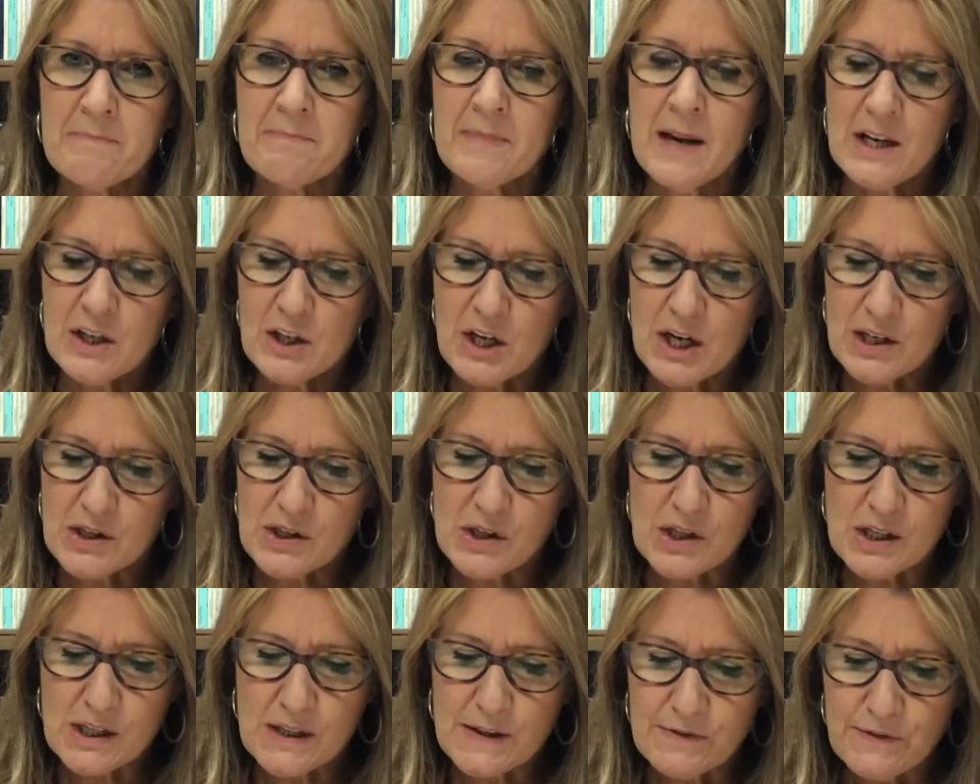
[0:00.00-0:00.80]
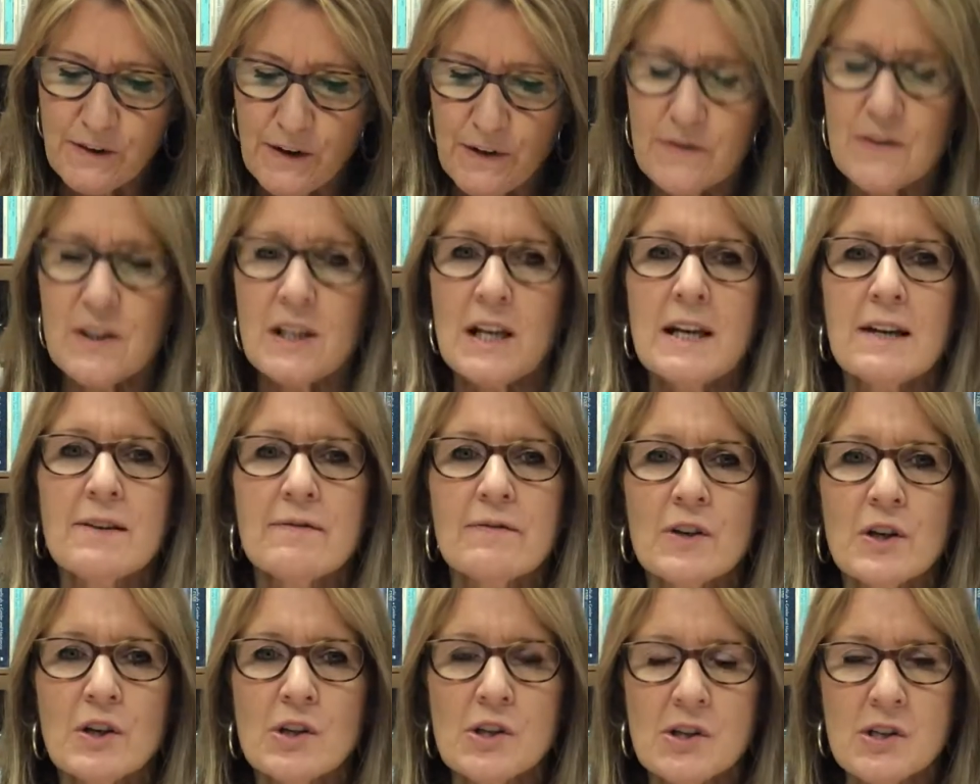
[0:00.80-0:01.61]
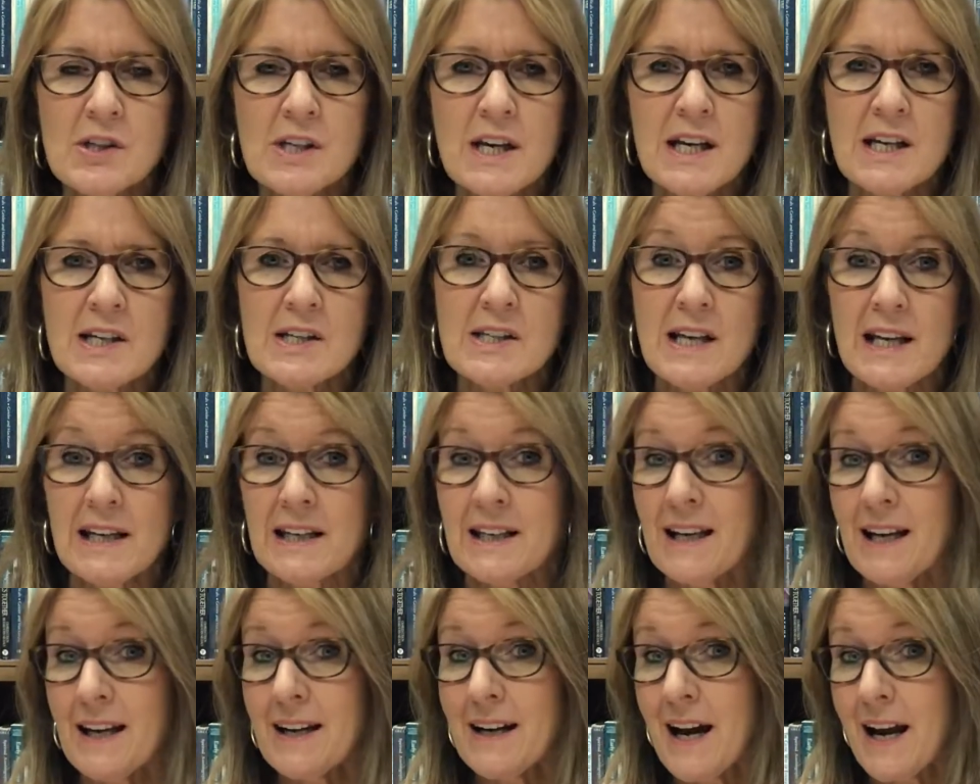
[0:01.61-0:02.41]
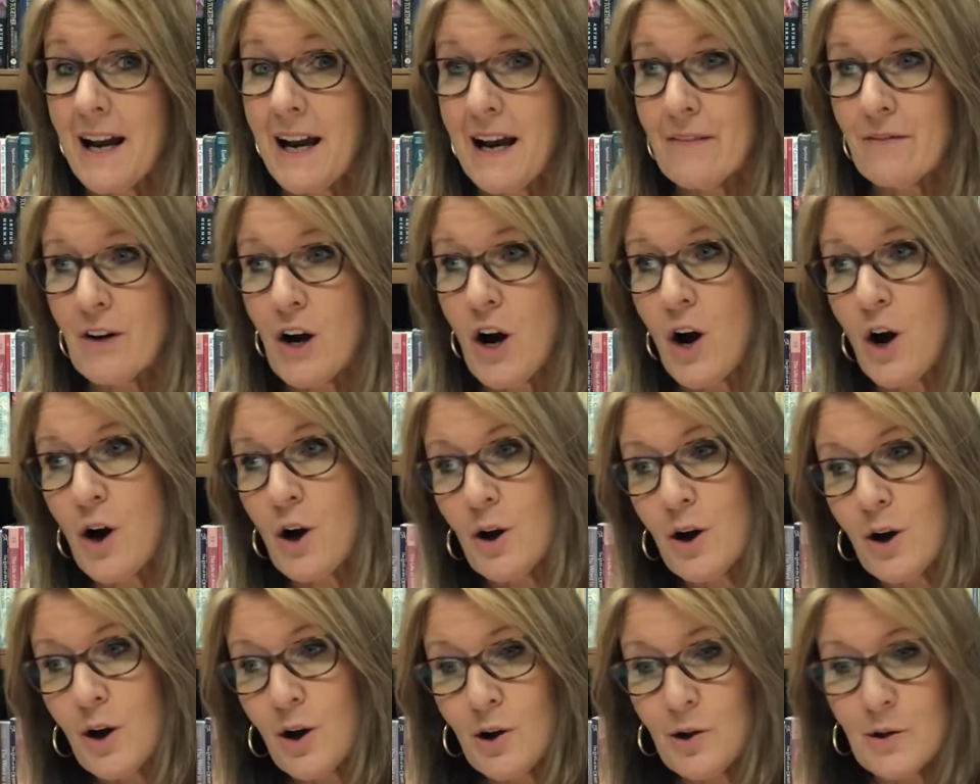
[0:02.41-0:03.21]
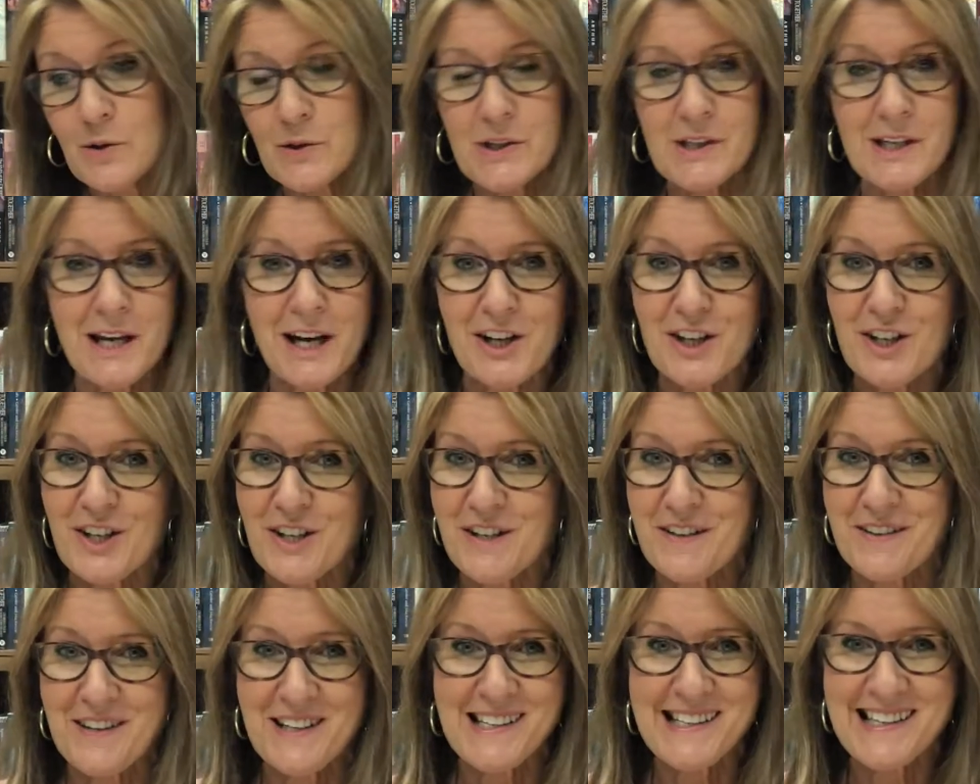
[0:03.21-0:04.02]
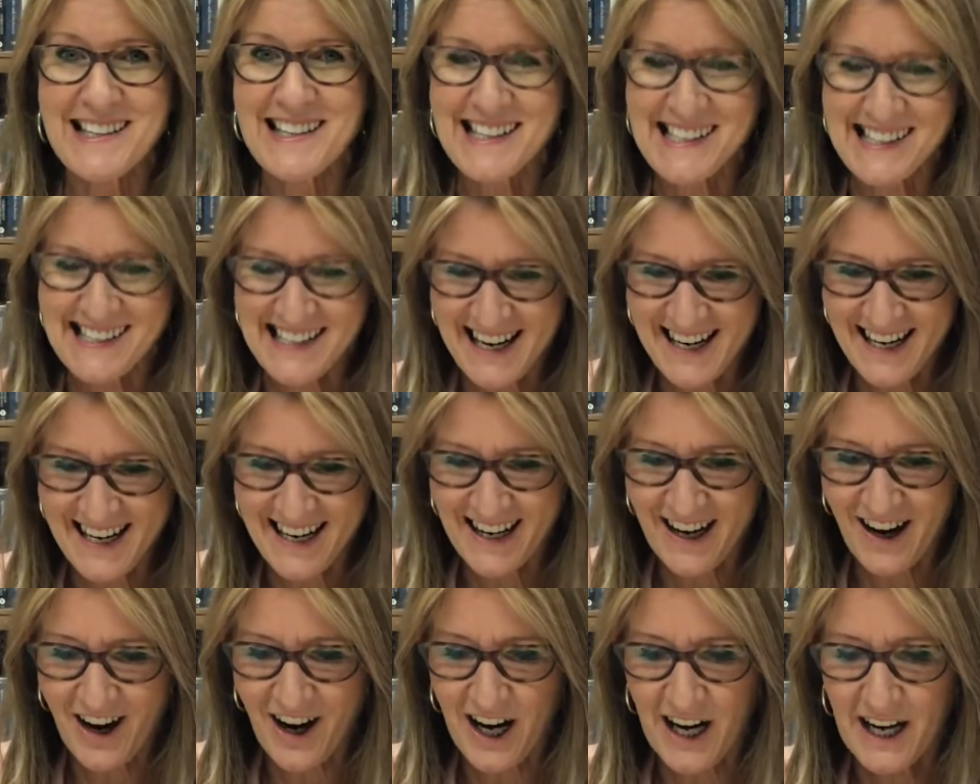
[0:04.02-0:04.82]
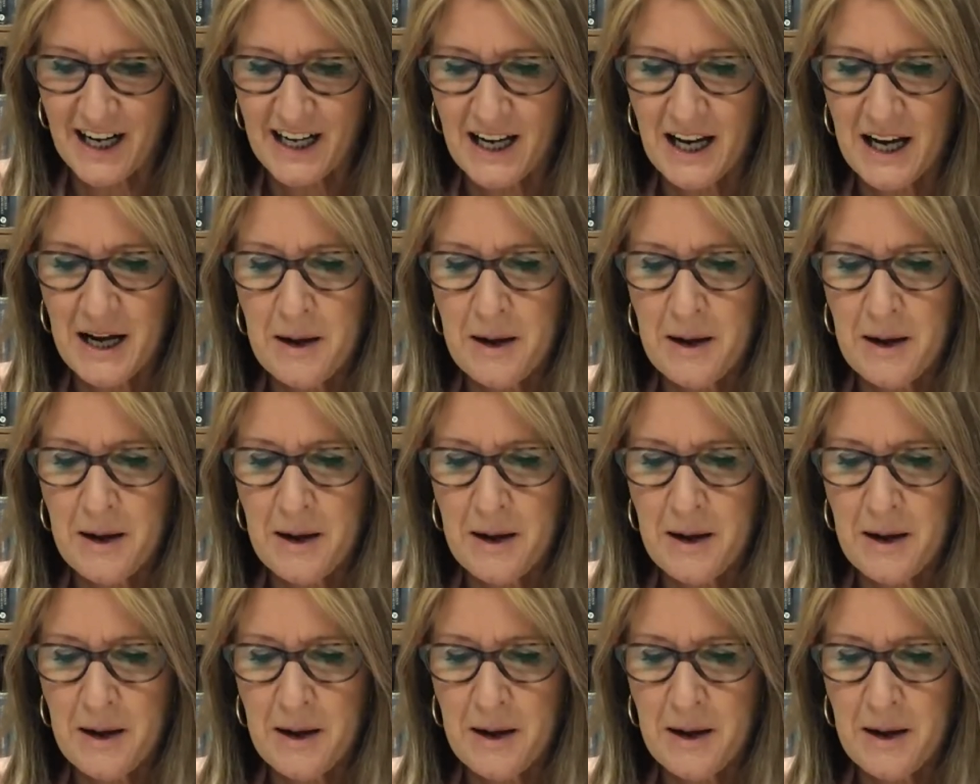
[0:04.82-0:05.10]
Genesis 15 verse 6. Again, I have a whole section on this in the study guide.